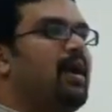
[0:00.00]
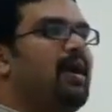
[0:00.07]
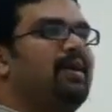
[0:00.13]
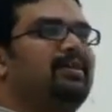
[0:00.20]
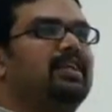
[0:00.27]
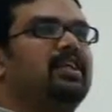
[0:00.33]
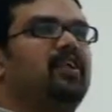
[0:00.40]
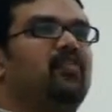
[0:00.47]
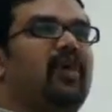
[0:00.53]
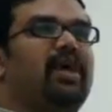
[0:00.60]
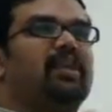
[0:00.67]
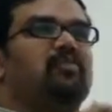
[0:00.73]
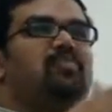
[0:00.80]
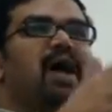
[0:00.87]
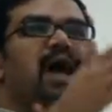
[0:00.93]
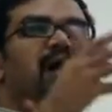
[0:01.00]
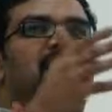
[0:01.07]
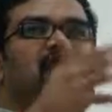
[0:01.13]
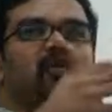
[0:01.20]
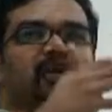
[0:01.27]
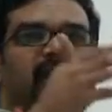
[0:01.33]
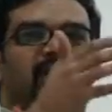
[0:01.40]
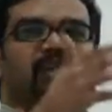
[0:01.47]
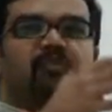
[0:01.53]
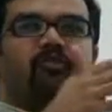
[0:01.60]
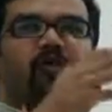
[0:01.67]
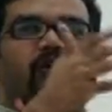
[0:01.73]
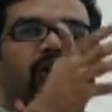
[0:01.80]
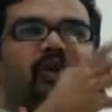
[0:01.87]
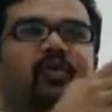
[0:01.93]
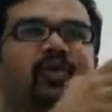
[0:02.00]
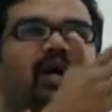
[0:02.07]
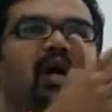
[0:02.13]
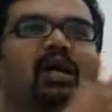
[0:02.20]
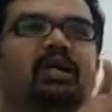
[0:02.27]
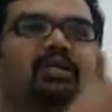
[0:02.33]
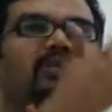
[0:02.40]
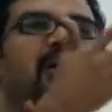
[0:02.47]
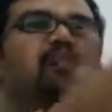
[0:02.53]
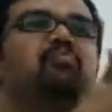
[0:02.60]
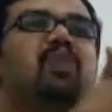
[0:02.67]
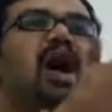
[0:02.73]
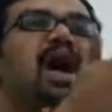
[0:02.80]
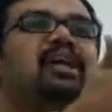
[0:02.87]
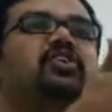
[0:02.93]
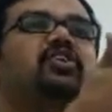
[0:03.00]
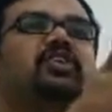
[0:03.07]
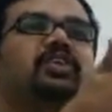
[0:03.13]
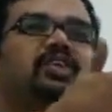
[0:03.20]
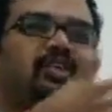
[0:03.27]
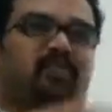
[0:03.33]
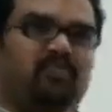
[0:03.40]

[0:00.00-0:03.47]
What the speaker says: Is it the way the background and the foreground colors are matched?